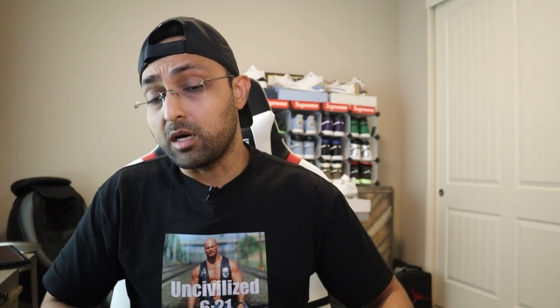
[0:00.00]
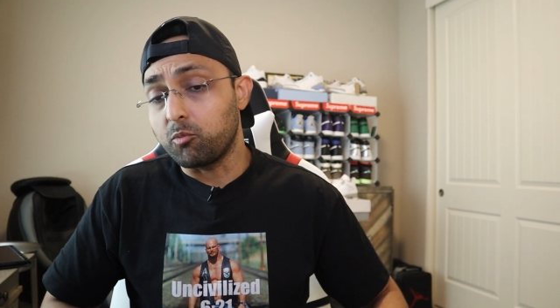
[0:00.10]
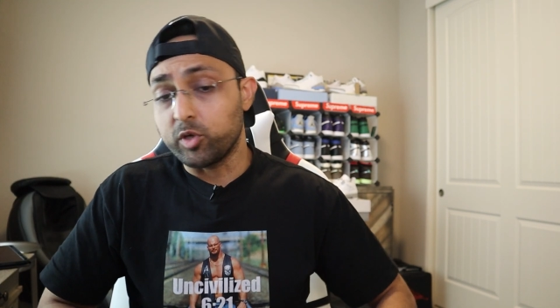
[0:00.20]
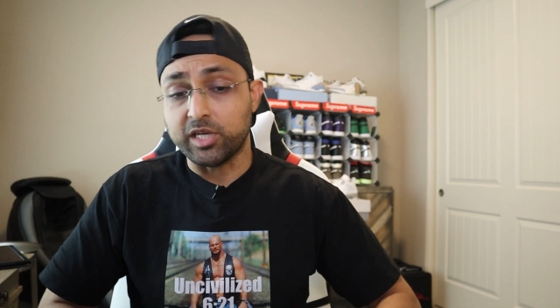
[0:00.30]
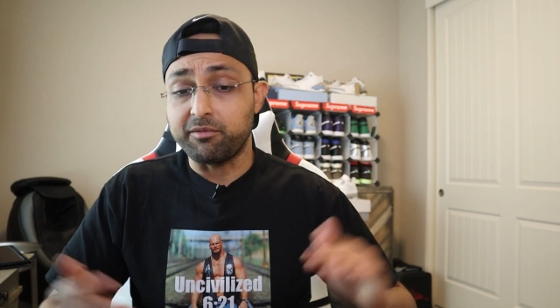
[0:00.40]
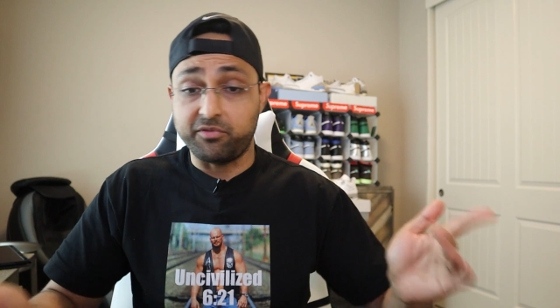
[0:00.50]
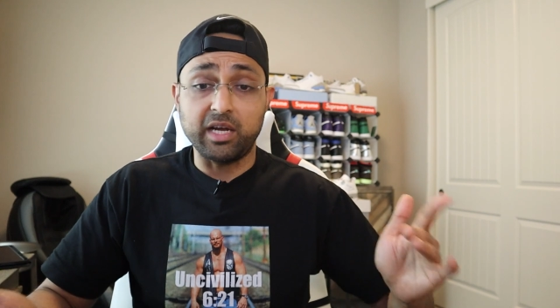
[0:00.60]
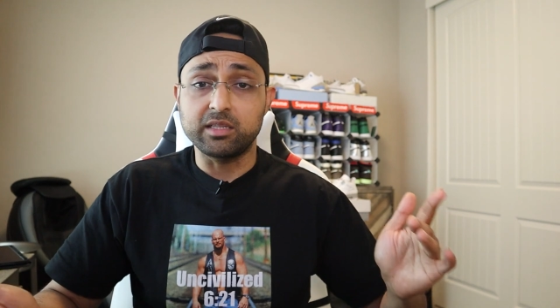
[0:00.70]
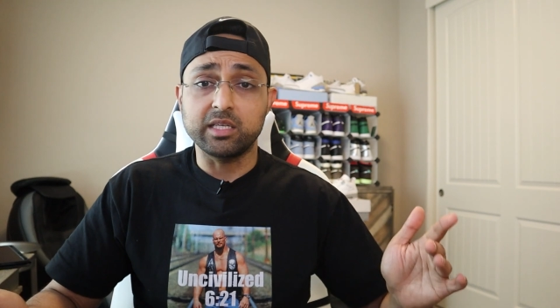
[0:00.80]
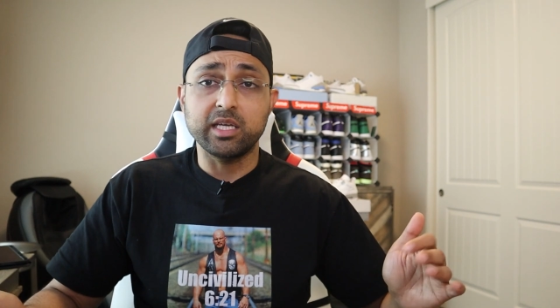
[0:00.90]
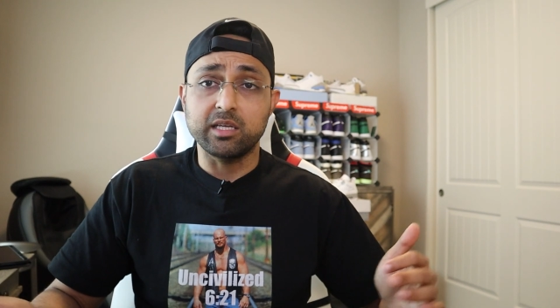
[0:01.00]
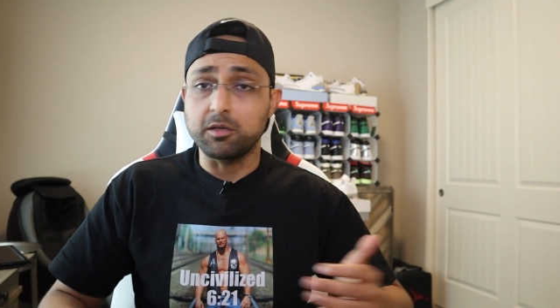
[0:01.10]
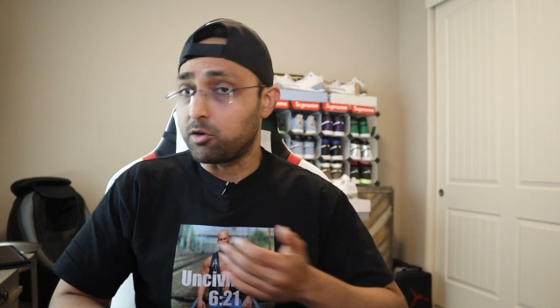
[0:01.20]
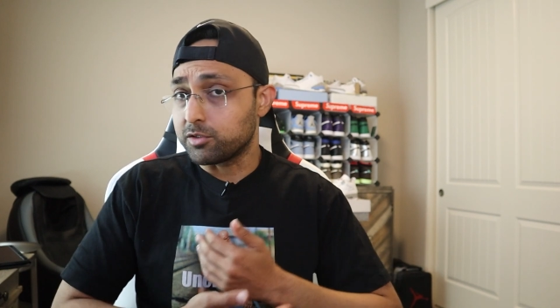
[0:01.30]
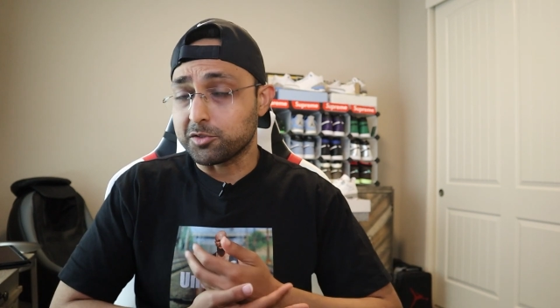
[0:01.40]
which I finally hit
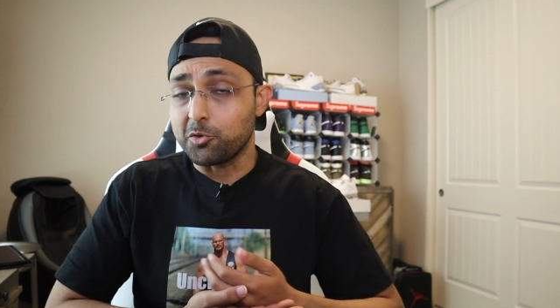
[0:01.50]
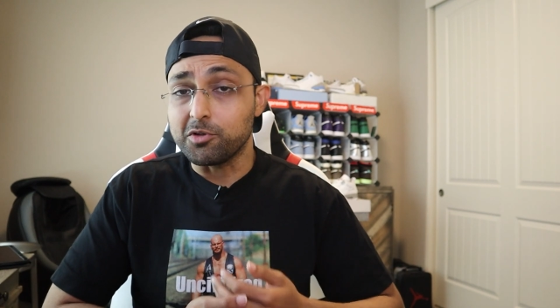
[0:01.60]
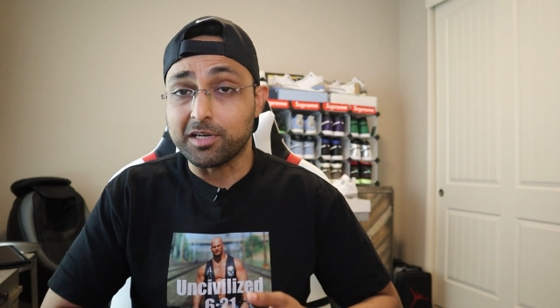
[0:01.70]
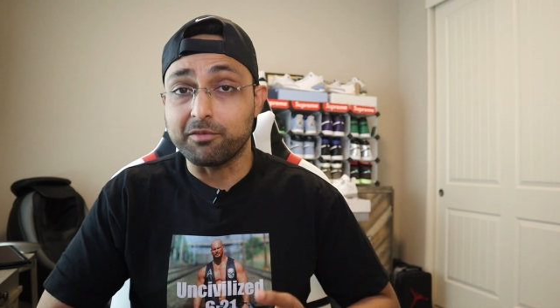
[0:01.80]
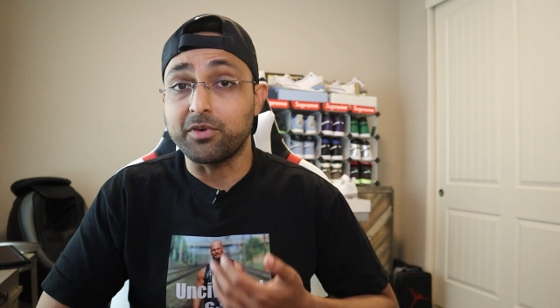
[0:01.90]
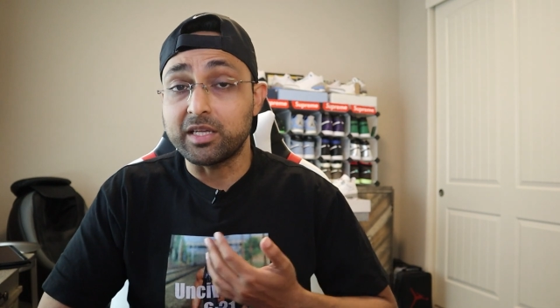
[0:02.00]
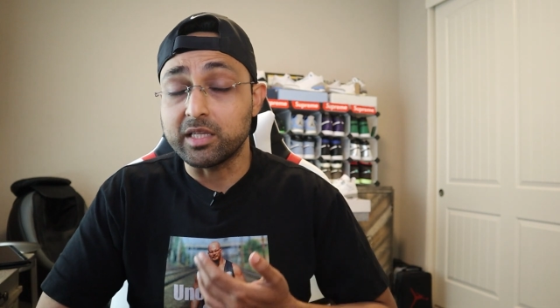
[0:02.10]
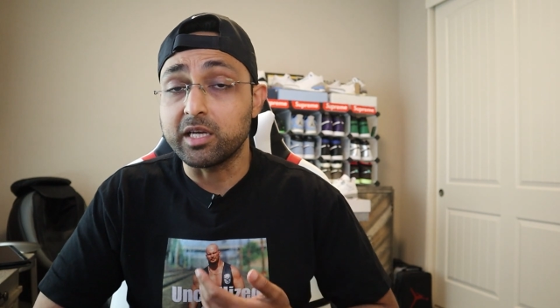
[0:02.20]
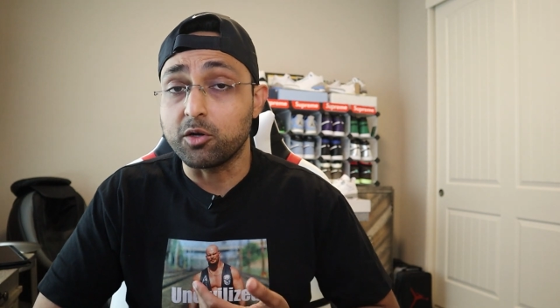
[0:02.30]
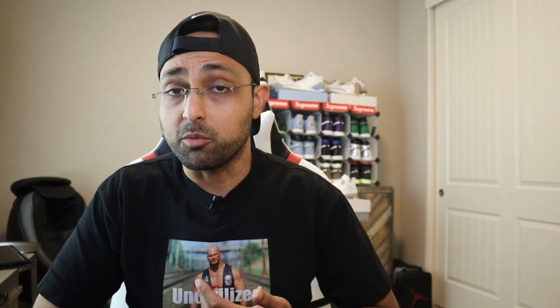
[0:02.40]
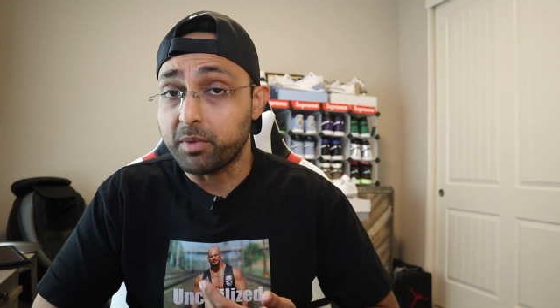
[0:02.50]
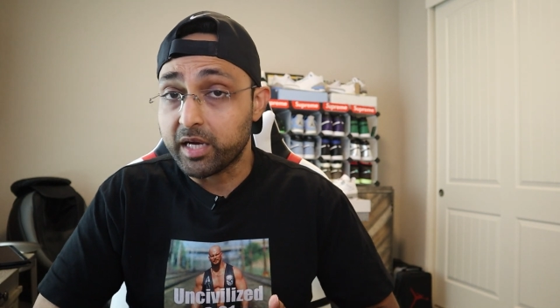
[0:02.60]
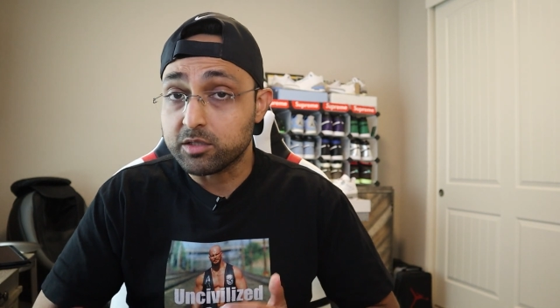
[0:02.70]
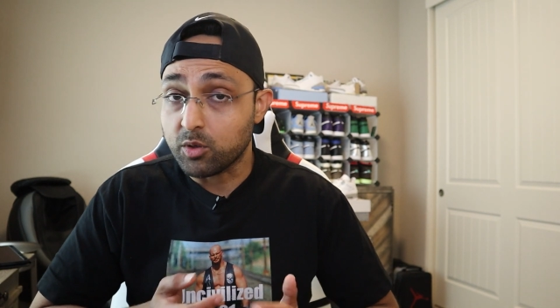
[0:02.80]
on Soul and I finally hit on Mech,